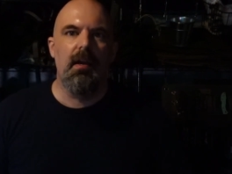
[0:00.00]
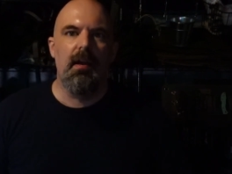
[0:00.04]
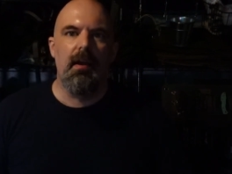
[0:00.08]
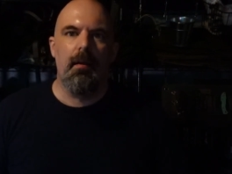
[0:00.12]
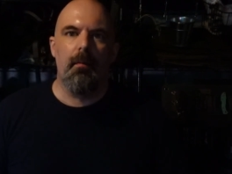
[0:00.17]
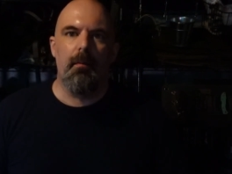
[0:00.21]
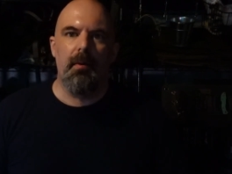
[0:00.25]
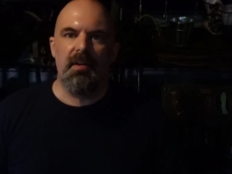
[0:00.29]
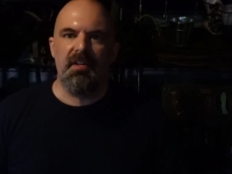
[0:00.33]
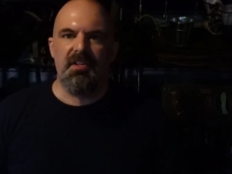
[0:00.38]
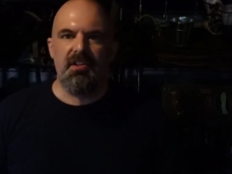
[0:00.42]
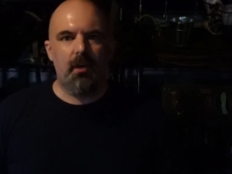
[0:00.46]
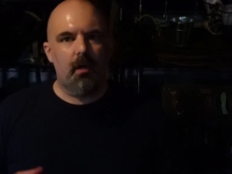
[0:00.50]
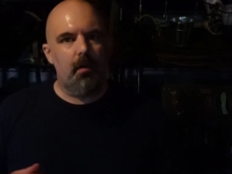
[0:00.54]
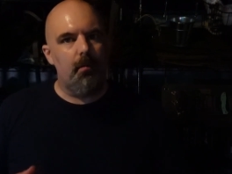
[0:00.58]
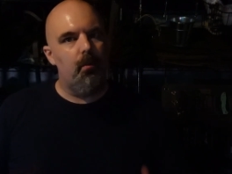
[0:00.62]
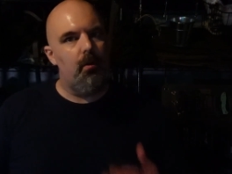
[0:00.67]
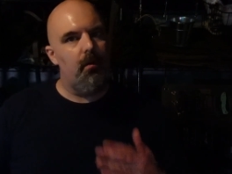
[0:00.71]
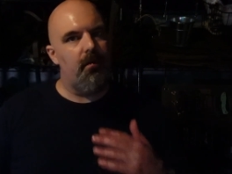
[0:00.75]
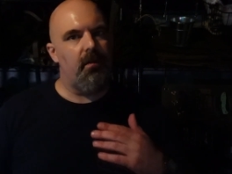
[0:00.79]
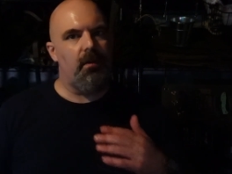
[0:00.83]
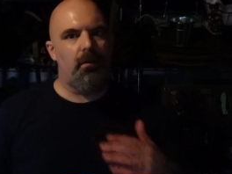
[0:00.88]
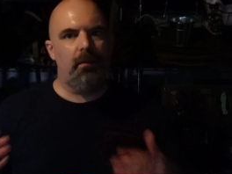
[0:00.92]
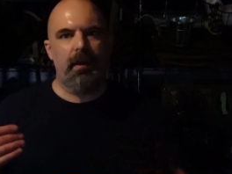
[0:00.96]
When you start
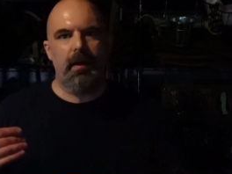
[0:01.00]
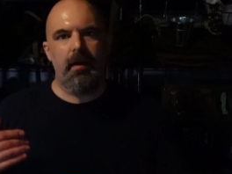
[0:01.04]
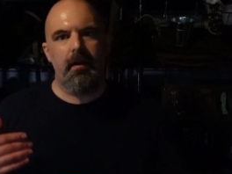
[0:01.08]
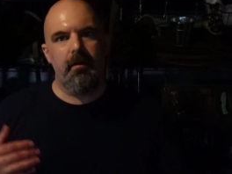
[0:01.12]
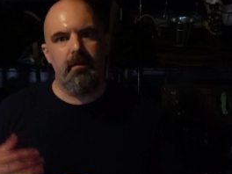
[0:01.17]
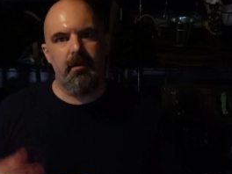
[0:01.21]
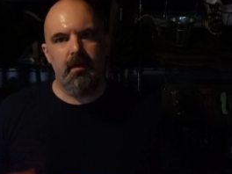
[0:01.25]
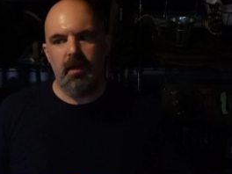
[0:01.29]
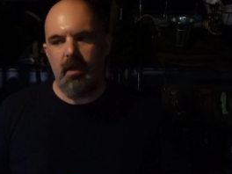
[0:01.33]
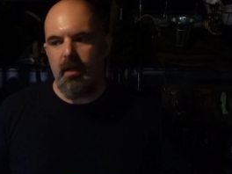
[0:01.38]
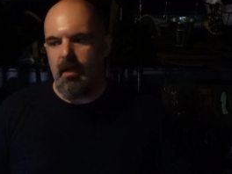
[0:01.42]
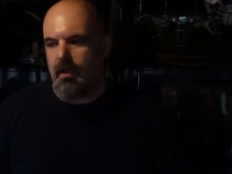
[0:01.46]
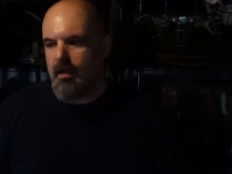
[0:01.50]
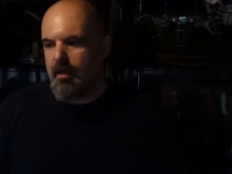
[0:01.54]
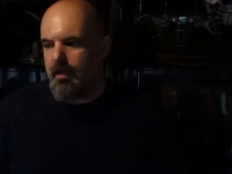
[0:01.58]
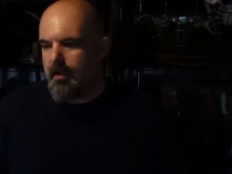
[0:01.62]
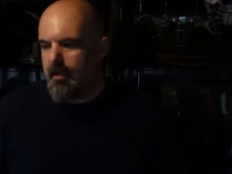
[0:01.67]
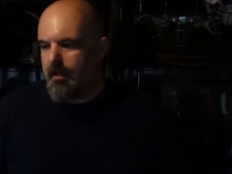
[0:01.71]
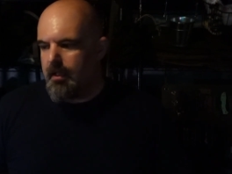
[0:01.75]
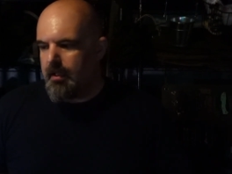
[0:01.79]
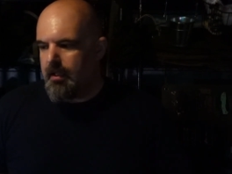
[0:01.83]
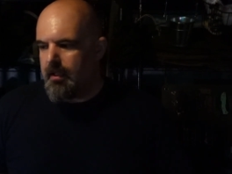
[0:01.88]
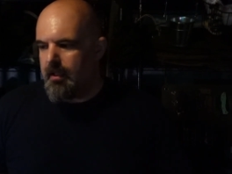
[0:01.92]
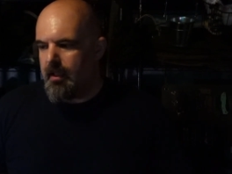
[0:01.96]
moving around,
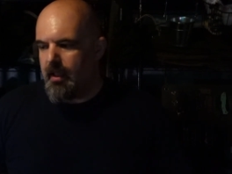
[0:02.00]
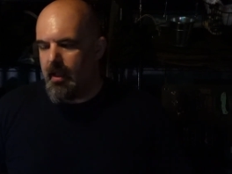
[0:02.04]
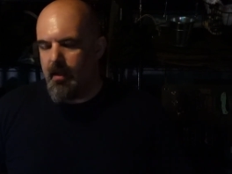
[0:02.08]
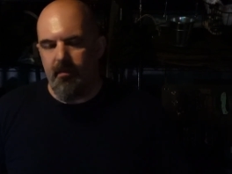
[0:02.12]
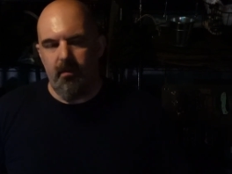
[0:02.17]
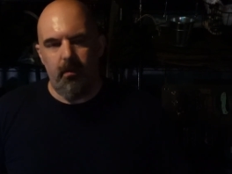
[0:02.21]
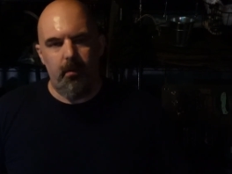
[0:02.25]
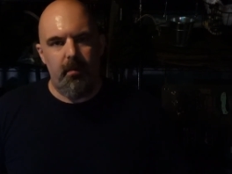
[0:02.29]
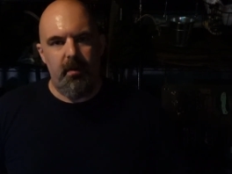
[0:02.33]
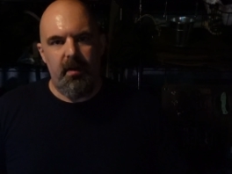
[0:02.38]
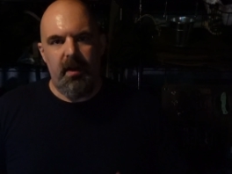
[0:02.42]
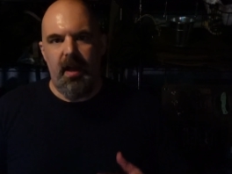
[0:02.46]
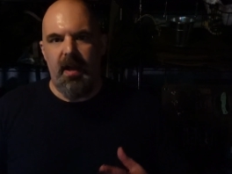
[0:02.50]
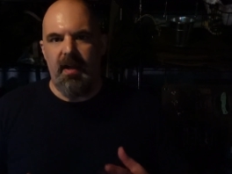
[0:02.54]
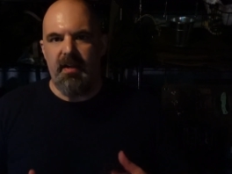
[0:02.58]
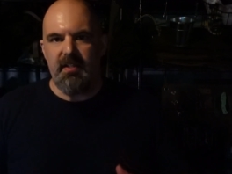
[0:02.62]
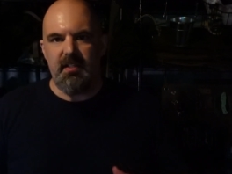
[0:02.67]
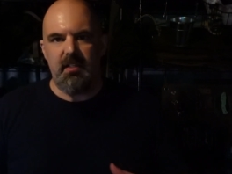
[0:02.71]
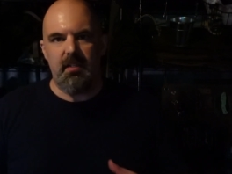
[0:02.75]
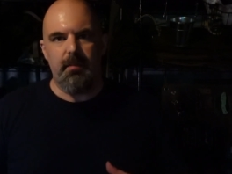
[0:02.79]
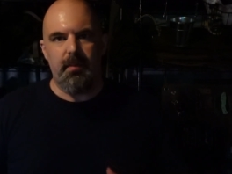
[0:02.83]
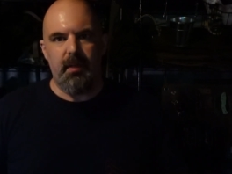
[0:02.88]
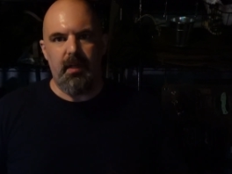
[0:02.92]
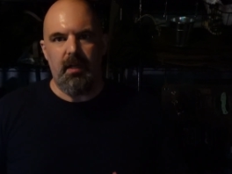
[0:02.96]
everyone has
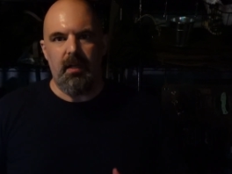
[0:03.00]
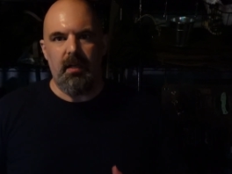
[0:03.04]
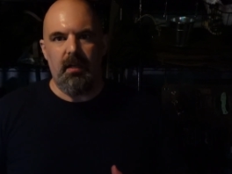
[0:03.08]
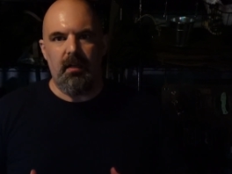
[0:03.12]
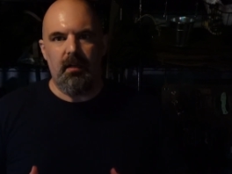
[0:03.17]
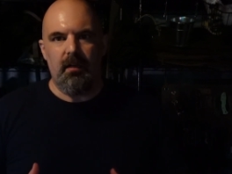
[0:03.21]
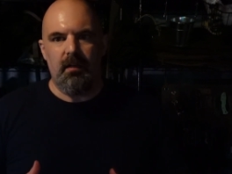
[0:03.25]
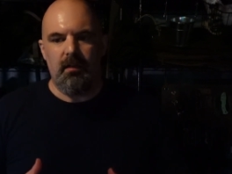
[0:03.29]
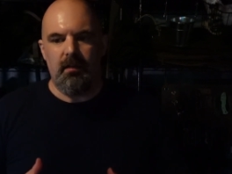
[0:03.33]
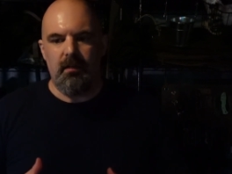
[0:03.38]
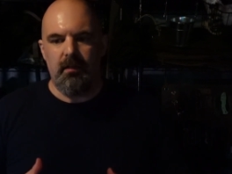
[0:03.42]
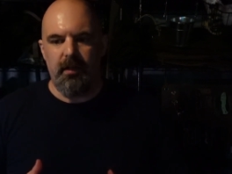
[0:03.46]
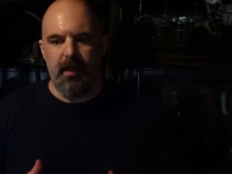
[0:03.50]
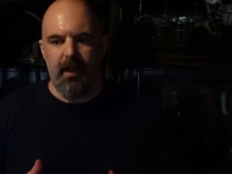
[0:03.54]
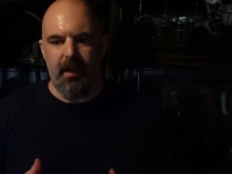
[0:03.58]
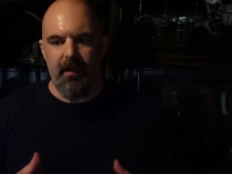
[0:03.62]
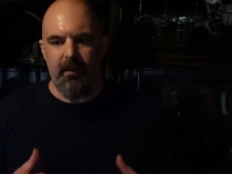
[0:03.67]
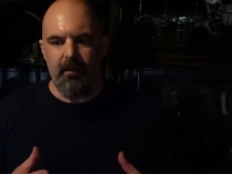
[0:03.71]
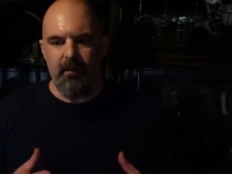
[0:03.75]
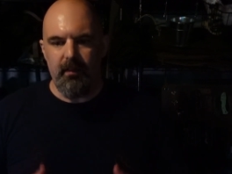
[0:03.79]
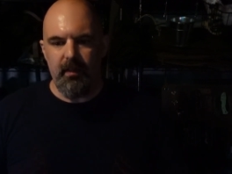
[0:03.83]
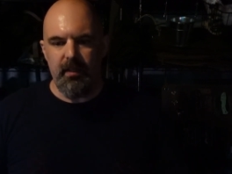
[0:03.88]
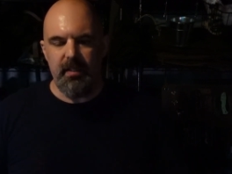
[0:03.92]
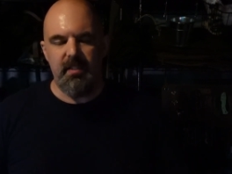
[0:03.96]
to be
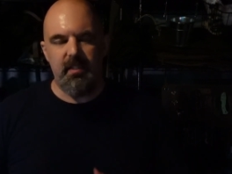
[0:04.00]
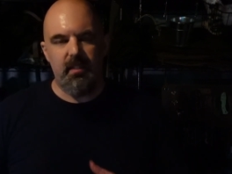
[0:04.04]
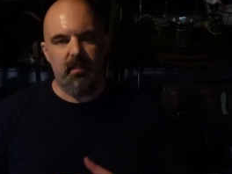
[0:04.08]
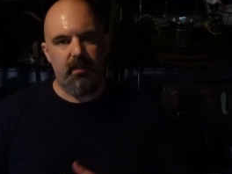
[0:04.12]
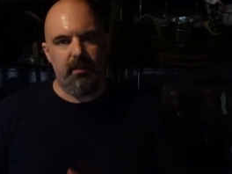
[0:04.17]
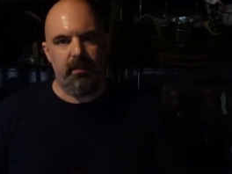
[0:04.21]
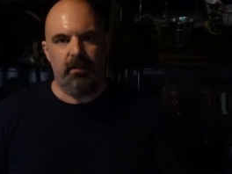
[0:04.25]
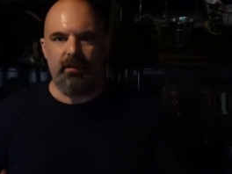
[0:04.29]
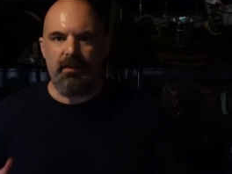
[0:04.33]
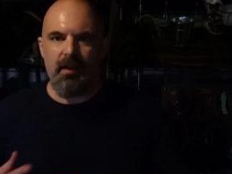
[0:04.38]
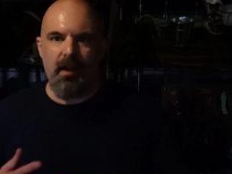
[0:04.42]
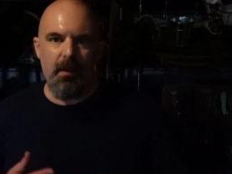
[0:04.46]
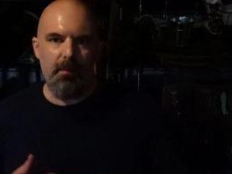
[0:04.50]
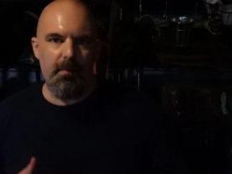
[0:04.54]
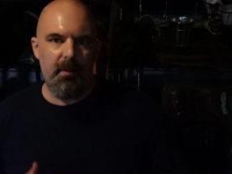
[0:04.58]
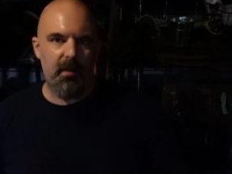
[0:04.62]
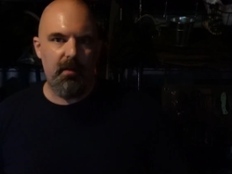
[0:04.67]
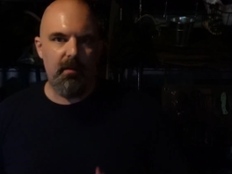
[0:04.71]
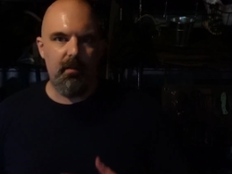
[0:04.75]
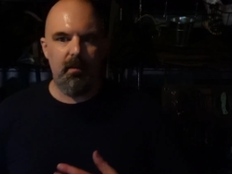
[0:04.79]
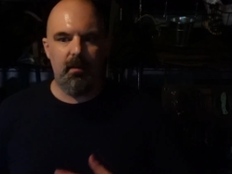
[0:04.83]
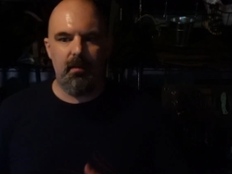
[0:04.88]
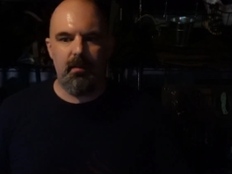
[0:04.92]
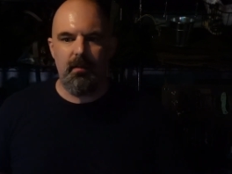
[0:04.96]
at least a little
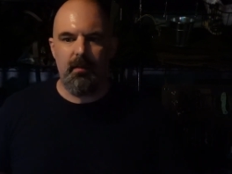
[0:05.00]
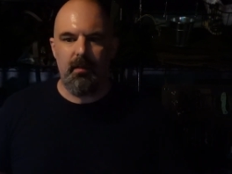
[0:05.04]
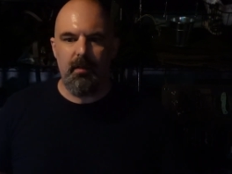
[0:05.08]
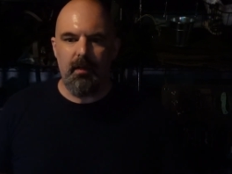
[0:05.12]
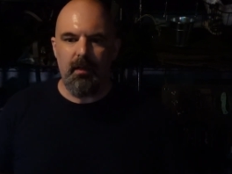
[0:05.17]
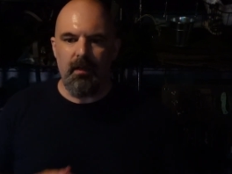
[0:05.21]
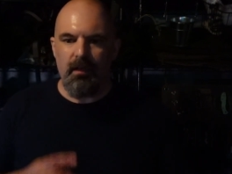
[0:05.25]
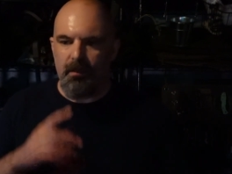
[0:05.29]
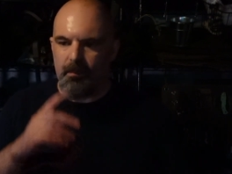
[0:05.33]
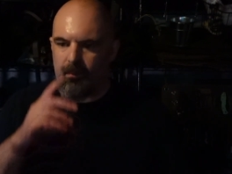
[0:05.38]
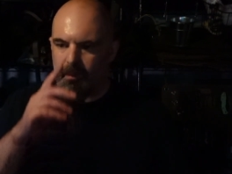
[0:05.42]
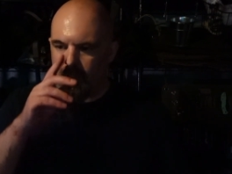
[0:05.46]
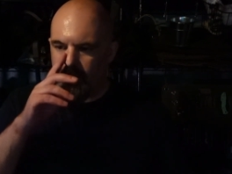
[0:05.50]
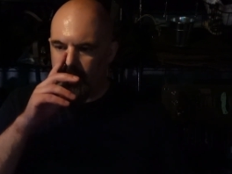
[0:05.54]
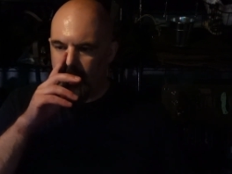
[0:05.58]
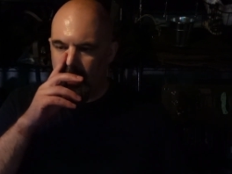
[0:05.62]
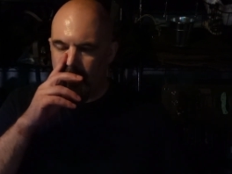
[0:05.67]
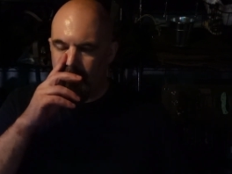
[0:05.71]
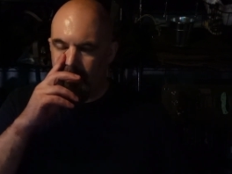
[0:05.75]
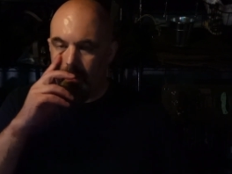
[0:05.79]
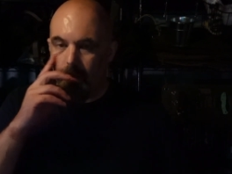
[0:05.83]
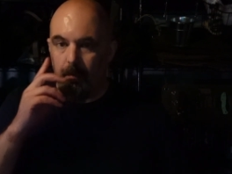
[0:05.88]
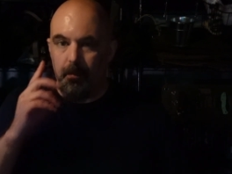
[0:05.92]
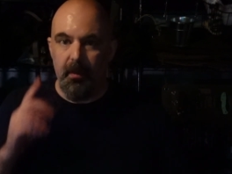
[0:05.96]
competent. You
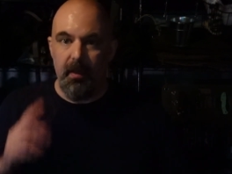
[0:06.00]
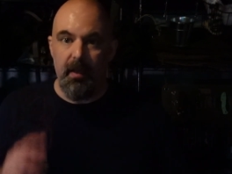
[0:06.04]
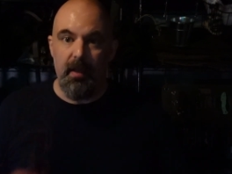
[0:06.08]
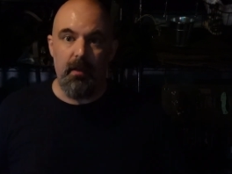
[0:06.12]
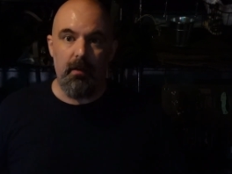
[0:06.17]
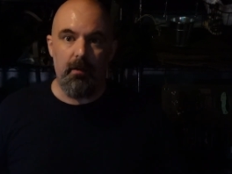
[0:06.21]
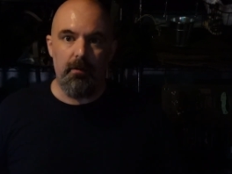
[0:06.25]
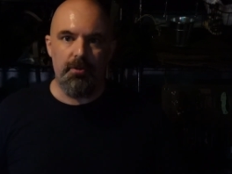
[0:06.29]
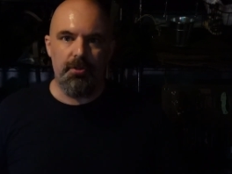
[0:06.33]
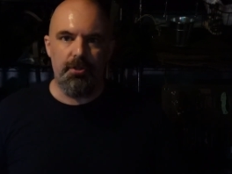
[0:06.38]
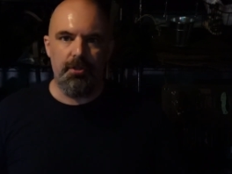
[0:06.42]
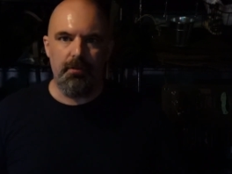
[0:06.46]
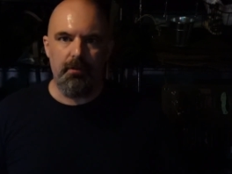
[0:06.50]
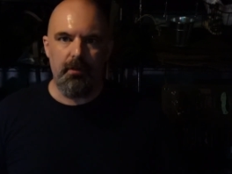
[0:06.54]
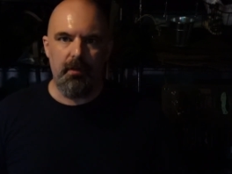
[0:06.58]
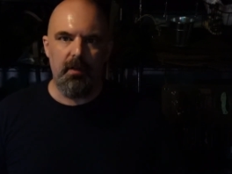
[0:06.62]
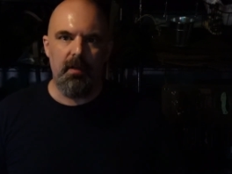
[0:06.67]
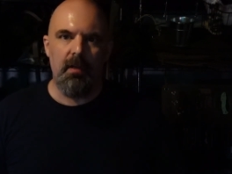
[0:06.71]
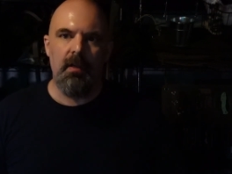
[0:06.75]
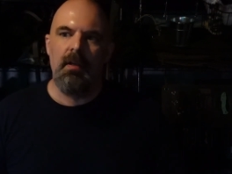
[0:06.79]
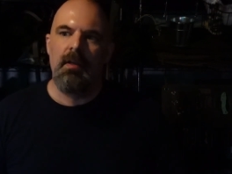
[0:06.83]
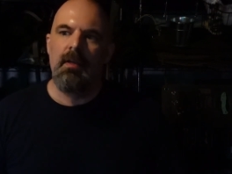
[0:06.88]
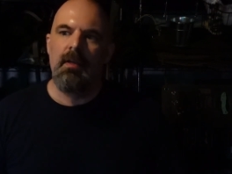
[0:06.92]
can't be a beginner shooter